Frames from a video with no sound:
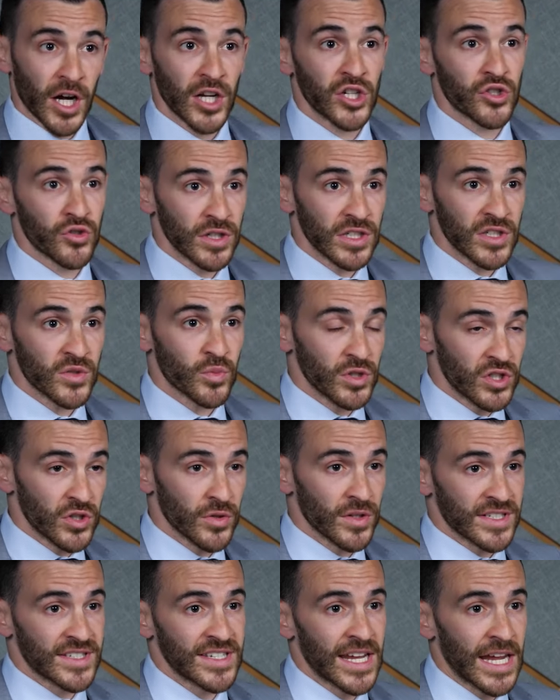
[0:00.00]
countries would do
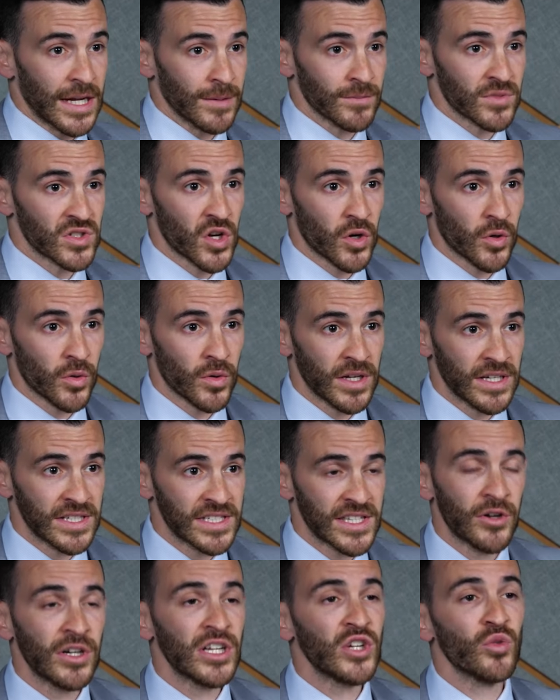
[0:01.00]
the same. So
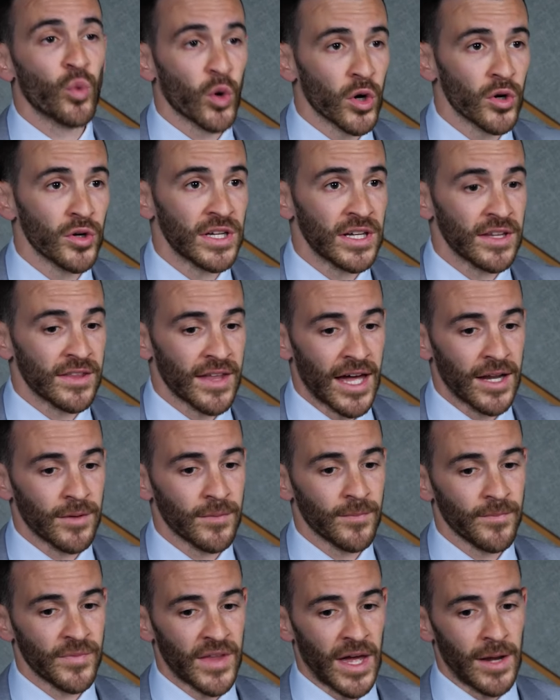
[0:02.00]
is there any worry
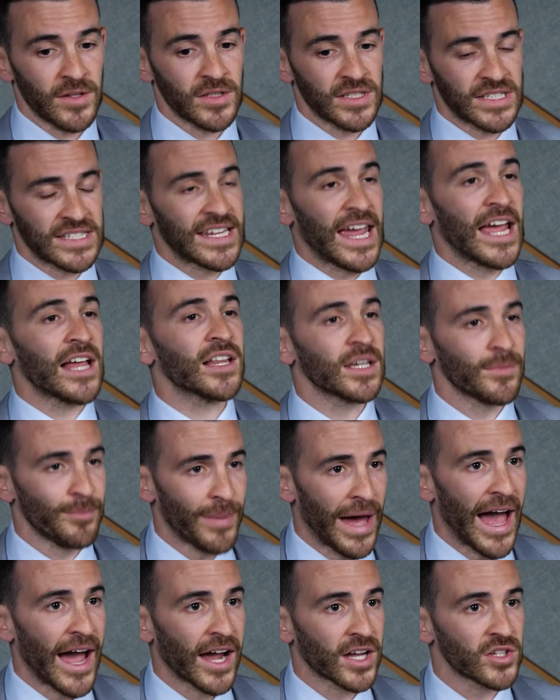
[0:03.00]
that scaling
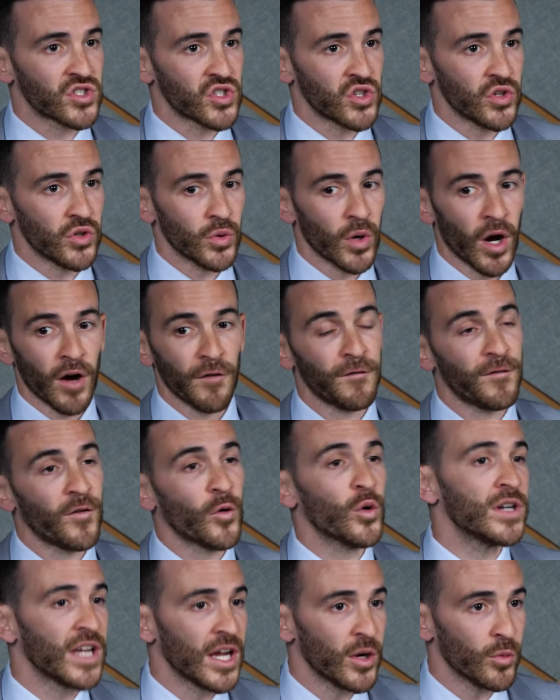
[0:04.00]
back to a
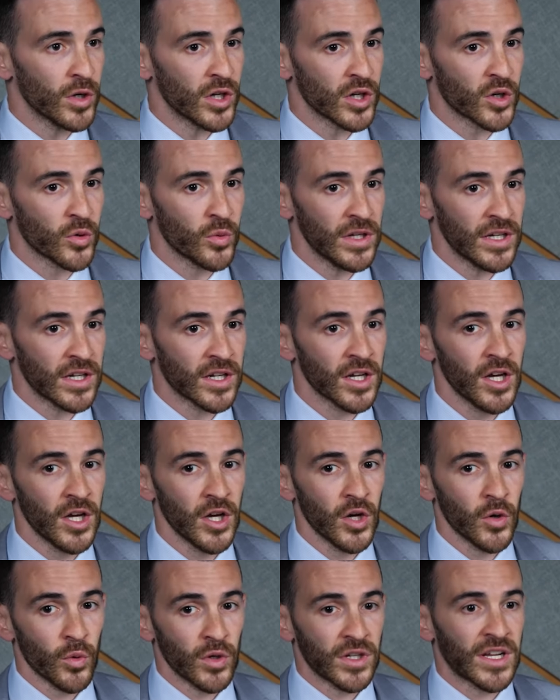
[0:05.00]
four-day work week
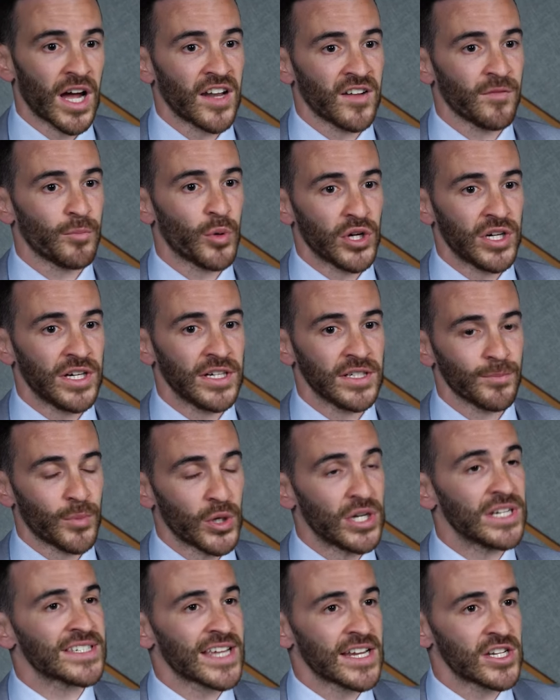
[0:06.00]
would kind of
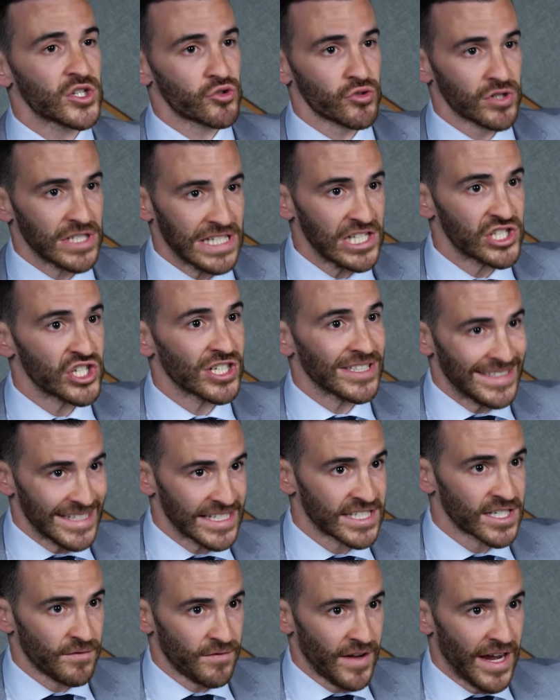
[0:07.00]
put us at a strategic
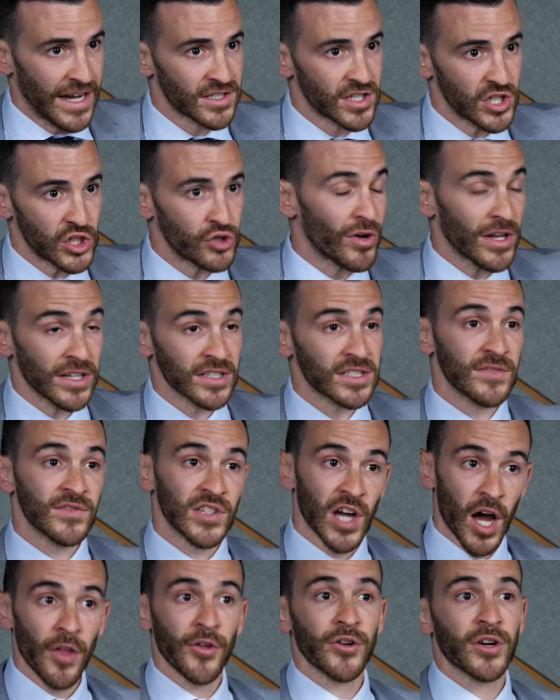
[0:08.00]
disadvantage relative
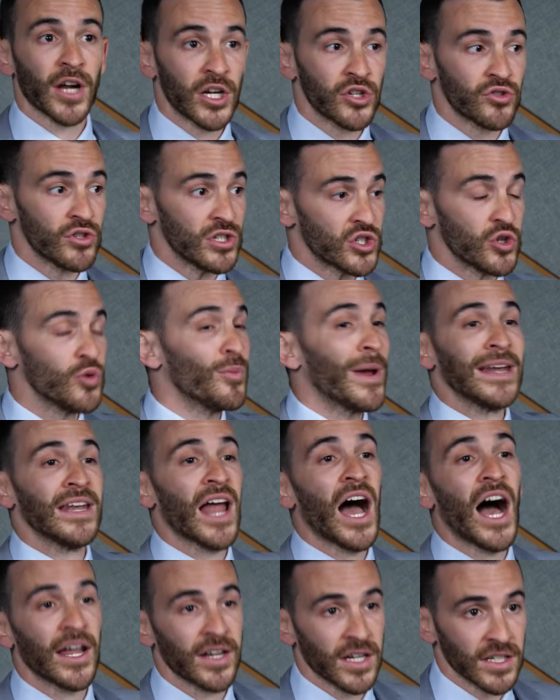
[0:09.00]
to other countries who may
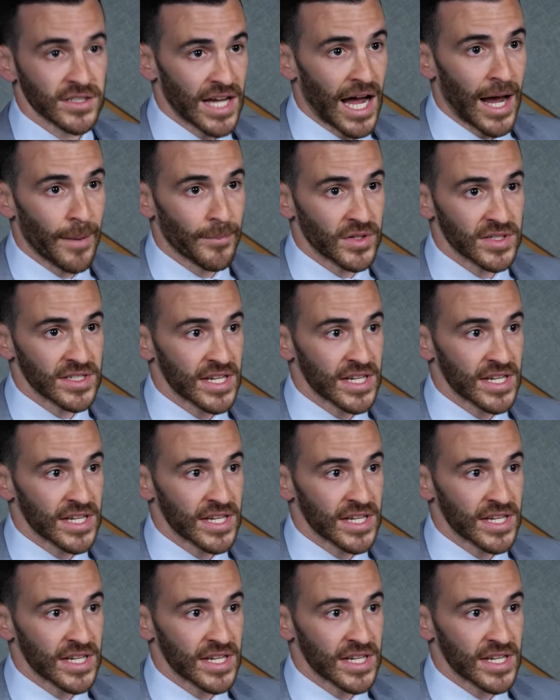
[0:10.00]
not adopt the